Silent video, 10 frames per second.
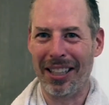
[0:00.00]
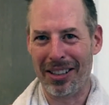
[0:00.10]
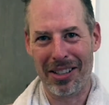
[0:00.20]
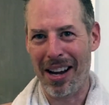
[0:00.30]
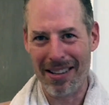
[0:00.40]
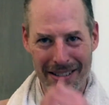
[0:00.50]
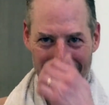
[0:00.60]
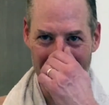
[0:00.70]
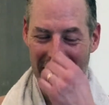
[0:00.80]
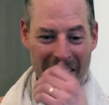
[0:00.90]
That's not,
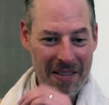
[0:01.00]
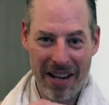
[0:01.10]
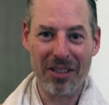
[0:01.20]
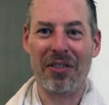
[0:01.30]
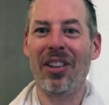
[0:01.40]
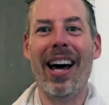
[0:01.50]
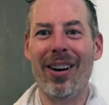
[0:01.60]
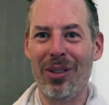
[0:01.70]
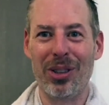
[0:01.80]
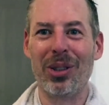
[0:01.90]
that is flat
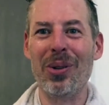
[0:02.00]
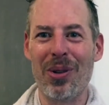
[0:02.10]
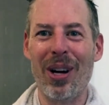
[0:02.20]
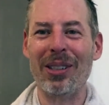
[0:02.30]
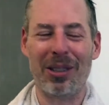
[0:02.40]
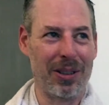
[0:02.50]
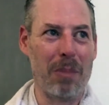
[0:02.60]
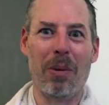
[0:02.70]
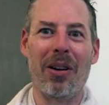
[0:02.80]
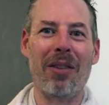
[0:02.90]
out the truth. I
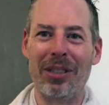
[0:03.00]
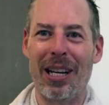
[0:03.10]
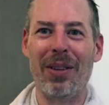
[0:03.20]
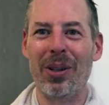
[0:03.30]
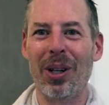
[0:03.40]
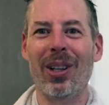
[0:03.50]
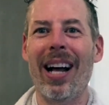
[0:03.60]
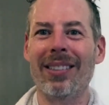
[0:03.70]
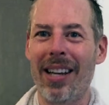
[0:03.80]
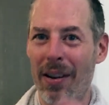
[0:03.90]
sleep better. Every time I go to
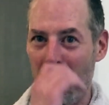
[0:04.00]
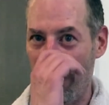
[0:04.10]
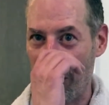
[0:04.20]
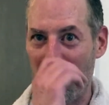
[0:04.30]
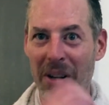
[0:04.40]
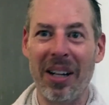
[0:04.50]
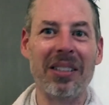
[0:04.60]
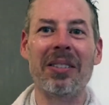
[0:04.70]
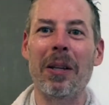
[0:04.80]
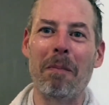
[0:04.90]
class, I have a much better
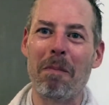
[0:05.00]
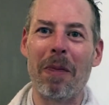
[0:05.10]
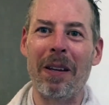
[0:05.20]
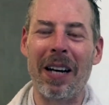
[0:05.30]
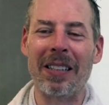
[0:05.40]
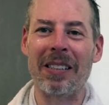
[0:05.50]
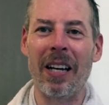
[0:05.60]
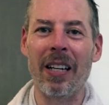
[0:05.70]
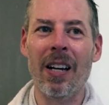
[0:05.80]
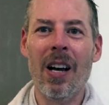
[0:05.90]
night's sleep the next
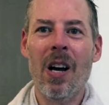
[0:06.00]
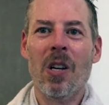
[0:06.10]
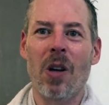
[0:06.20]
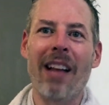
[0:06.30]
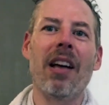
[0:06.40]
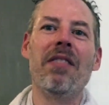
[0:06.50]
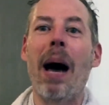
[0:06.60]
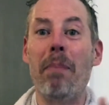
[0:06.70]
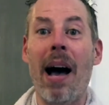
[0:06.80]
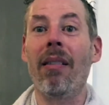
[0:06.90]
night. So I love
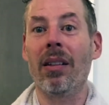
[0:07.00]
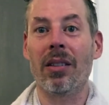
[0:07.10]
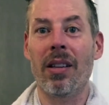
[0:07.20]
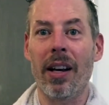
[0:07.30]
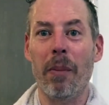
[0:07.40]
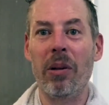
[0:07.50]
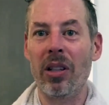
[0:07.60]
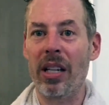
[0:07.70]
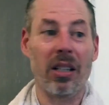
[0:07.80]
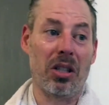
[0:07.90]
that balance, that
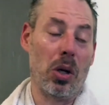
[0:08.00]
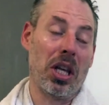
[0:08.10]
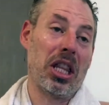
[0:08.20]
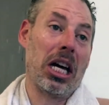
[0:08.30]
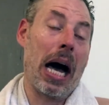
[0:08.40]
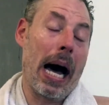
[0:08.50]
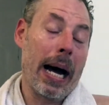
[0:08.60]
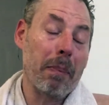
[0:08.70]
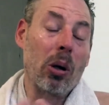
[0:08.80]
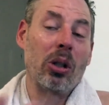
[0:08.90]
ability. It's the only thing
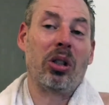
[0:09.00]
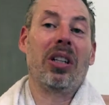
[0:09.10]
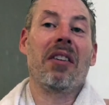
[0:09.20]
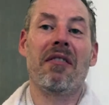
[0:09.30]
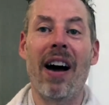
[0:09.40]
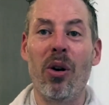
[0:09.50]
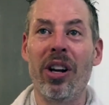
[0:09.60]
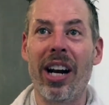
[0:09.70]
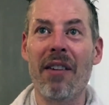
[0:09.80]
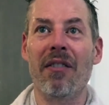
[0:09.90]
I personally have
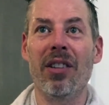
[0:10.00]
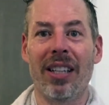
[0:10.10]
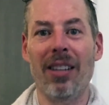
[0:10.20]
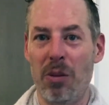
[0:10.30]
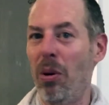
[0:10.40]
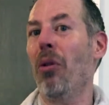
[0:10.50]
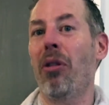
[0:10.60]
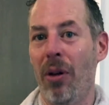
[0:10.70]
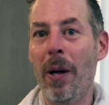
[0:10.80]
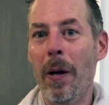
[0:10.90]
found that I feel like does
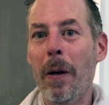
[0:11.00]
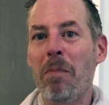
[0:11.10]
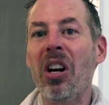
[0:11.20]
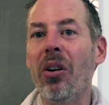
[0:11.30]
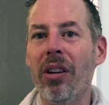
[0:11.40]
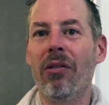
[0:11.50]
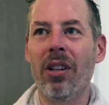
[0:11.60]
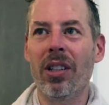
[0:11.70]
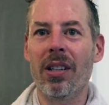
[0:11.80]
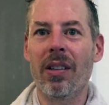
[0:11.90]
both. That
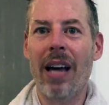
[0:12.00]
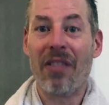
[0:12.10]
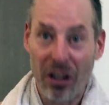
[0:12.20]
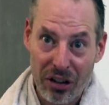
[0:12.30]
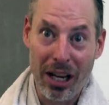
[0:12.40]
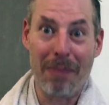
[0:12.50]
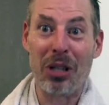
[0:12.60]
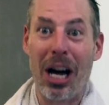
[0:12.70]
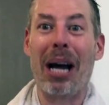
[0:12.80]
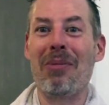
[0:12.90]
really, at the same
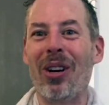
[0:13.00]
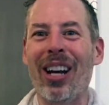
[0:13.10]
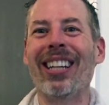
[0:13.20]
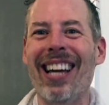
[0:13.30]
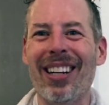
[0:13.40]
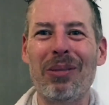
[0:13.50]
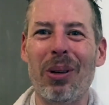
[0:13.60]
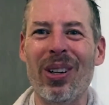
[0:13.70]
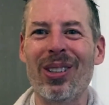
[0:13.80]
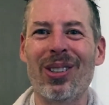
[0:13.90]
time, you're getting that
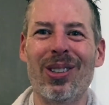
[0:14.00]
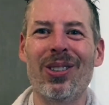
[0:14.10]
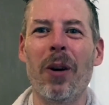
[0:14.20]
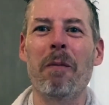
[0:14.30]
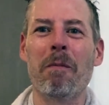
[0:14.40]
experience. So.